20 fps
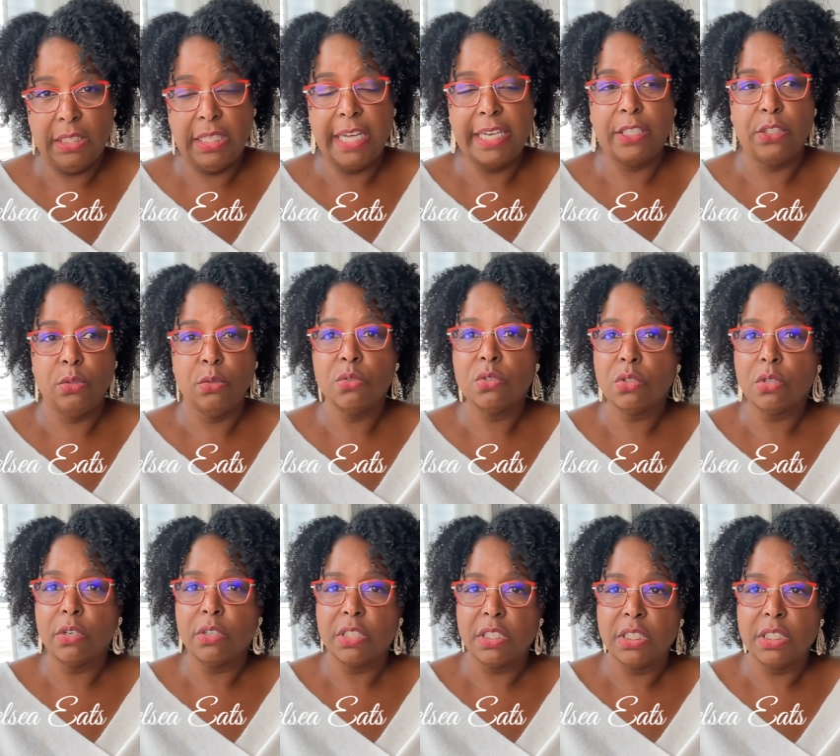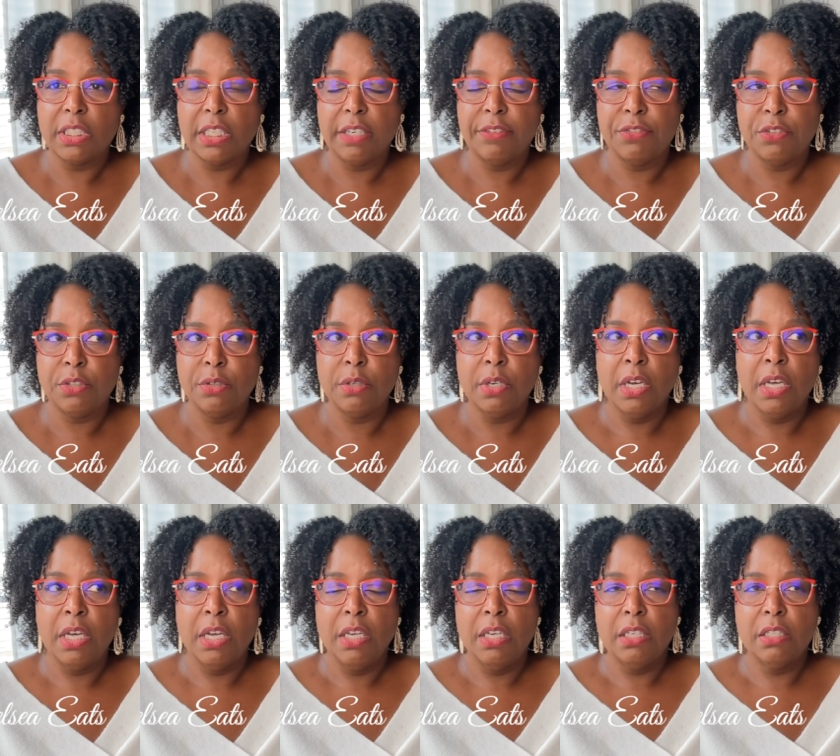Like you'll start to see if you
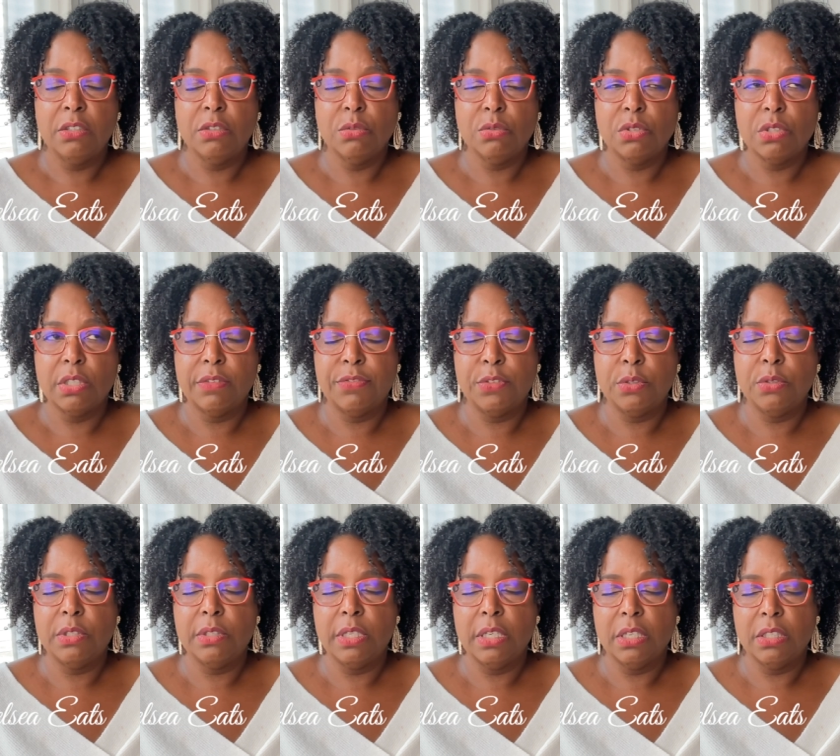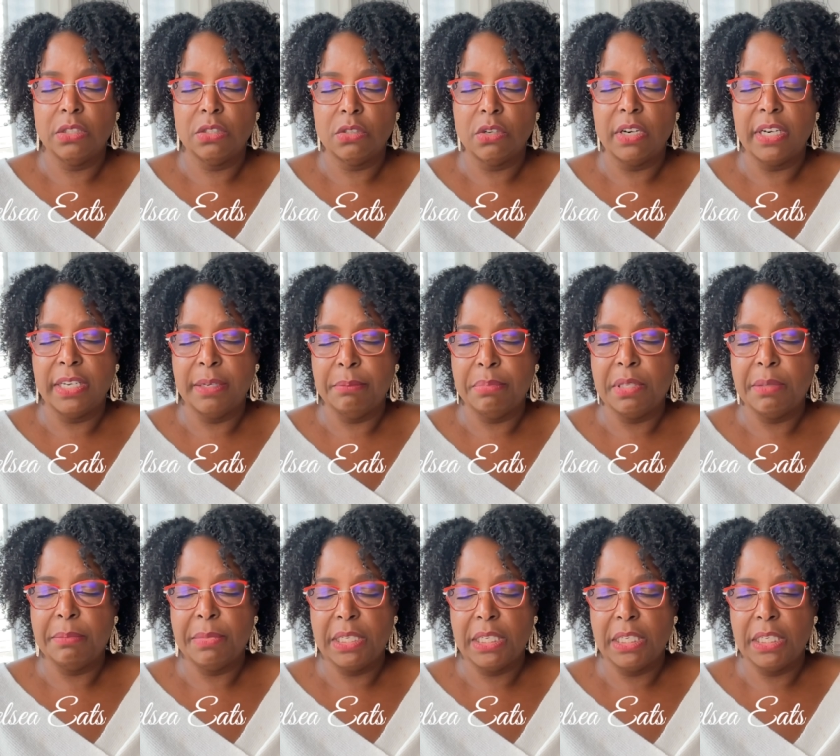you'll if you start
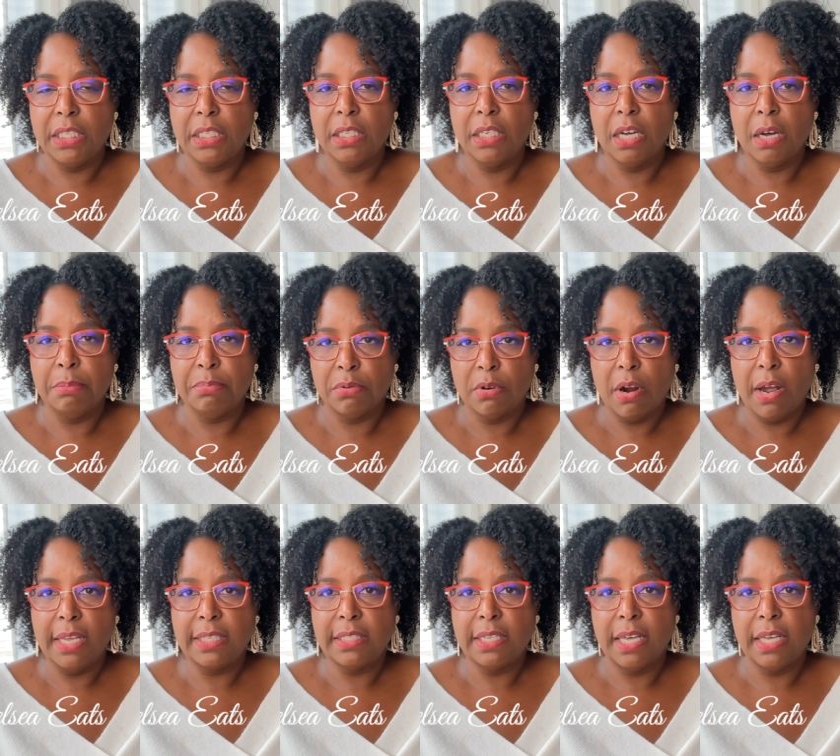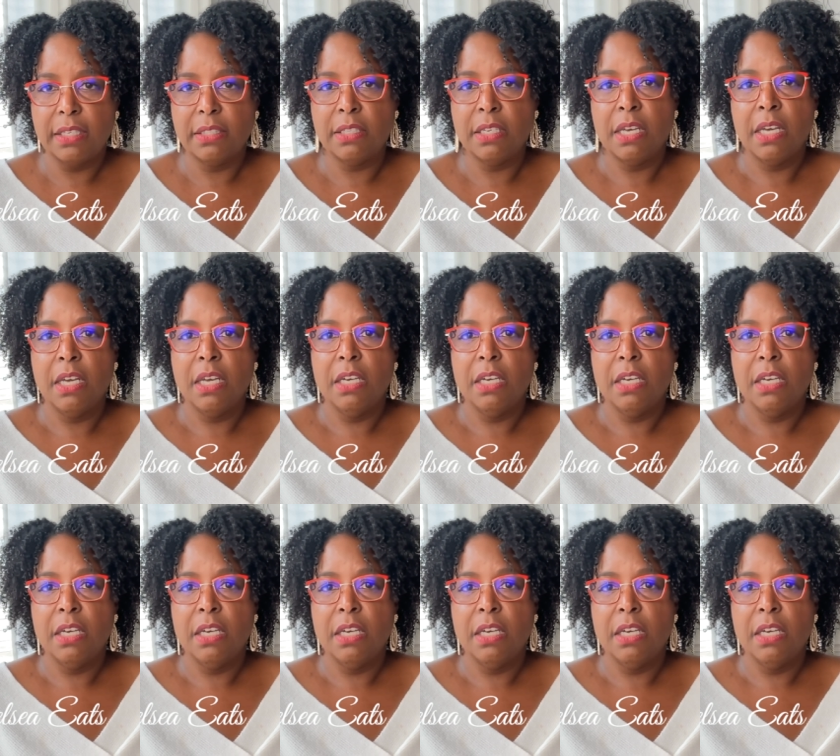implementing a process,